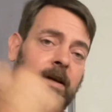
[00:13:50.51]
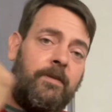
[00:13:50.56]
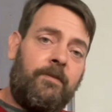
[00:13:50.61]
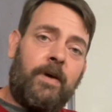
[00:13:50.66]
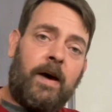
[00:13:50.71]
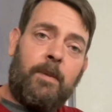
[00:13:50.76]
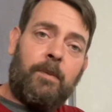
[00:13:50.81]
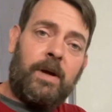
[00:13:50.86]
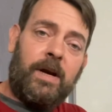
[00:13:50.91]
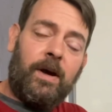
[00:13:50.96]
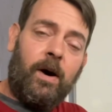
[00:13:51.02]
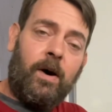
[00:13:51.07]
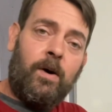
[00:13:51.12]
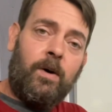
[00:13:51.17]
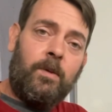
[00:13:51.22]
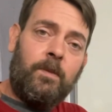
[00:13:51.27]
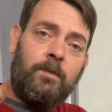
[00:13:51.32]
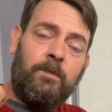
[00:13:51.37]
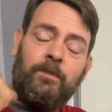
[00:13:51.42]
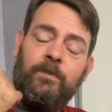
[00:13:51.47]
If I'm at
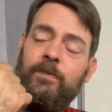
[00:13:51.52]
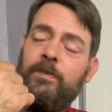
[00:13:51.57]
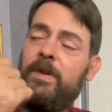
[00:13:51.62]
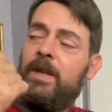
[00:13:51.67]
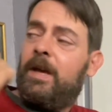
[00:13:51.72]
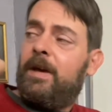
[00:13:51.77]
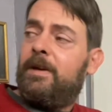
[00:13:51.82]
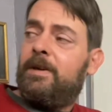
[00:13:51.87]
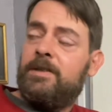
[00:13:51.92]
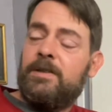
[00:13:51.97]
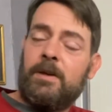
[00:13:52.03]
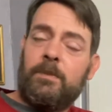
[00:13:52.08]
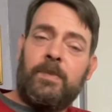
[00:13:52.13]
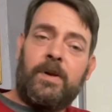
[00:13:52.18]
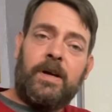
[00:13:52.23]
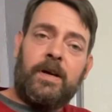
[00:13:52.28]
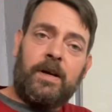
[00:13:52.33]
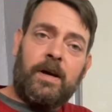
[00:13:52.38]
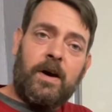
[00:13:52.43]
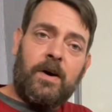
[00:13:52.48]
home,
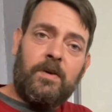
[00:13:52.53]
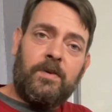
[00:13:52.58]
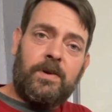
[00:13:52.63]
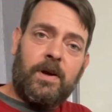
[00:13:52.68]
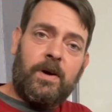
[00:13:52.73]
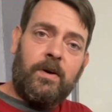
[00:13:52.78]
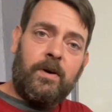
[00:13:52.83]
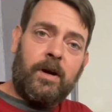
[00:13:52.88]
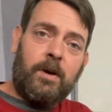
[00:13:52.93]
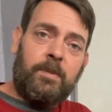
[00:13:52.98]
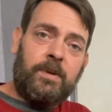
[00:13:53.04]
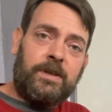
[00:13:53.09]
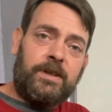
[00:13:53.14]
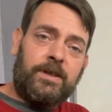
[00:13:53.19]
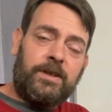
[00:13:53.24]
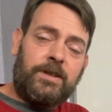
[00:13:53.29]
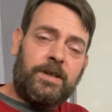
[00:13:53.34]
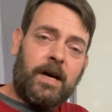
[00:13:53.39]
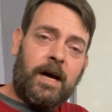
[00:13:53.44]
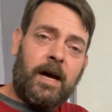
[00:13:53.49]
something goes on up at
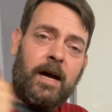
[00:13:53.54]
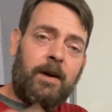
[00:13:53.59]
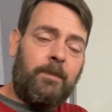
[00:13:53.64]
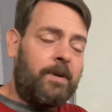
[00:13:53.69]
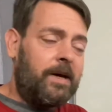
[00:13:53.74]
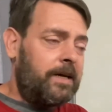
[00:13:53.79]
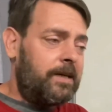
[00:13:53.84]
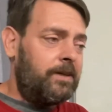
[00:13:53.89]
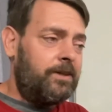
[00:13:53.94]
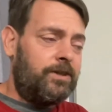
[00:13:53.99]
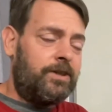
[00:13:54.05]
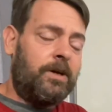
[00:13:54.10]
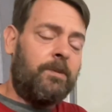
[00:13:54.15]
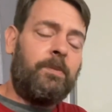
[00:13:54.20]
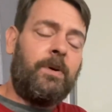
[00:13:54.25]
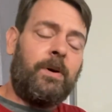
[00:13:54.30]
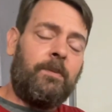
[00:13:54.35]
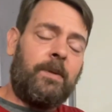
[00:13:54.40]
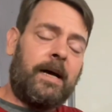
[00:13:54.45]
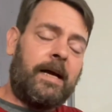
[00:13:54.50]
the shop, I can jump
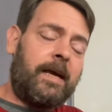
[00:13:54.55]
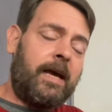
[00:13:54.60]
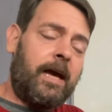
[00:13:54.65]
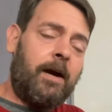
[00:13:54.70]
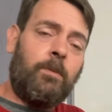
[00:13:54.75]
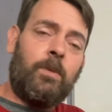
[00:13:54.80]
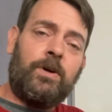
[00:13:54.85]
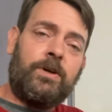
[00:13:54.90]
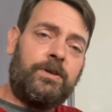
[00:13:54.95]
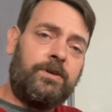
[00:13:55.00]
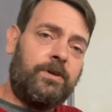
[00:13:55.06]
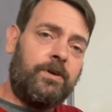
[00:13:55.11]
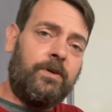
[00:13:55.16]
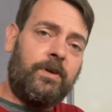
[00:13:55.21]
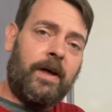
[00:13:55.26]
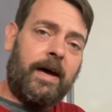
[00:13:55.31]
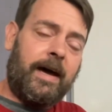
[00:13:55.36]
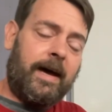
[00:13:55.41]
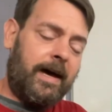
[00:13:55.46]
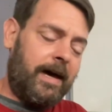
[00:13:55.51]
on my cameras through
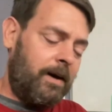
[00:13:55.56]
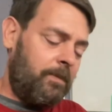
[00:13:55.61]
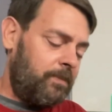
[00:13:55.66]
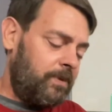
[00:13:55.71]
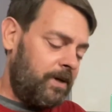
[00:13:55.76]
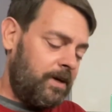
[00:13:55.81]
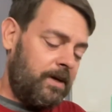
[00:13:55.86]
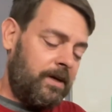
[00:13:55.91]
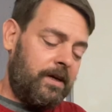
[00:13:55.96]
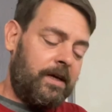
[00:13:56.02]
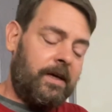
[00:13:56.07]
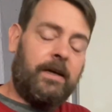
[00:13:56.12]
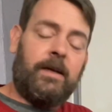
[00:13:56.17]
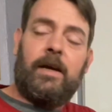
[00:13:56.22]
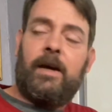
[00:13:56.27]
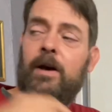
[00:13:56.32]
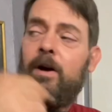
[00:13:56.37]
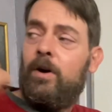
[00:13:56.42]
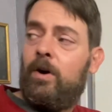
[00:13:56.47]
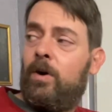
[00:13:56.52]
the app
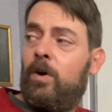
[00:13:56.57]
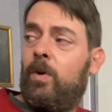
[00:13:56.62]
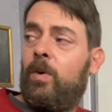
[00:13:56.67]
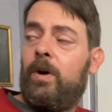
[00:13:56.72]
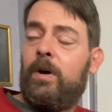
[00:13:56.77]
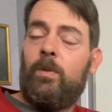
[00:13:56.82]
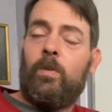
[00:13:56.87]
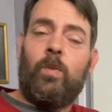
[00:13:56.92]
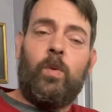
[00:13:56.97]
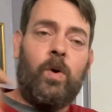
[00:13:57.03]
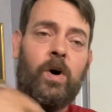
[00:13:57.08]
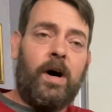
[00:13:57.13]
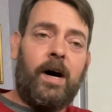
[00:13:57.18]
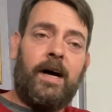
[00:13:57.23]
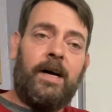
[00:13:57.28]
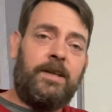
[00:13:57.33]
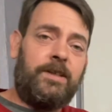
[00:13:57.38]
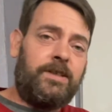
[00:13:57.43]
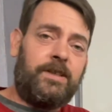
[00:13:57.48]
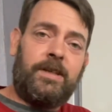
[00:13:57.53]
and go and
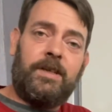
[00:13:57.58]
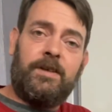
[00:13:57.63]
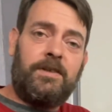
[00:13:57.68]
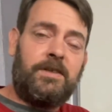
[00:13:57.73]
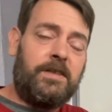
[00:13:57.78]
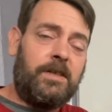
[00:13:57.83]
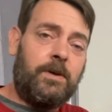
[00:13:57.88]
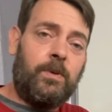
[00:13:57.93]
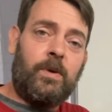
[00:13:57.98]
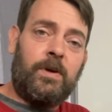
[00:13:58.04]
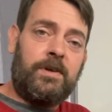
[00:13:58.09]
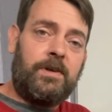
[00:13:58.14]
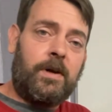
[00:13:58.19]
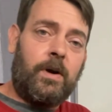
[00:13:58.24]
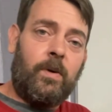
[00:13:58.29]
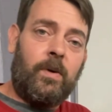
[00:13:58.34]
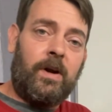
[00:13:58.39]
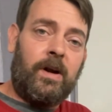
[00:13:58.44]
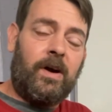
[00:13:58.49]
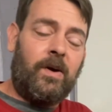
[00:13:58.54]
watch and see what's
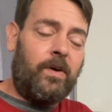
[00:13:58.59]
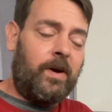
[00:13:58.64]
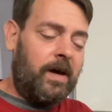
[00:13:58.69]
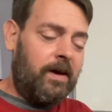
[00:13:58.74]
going on.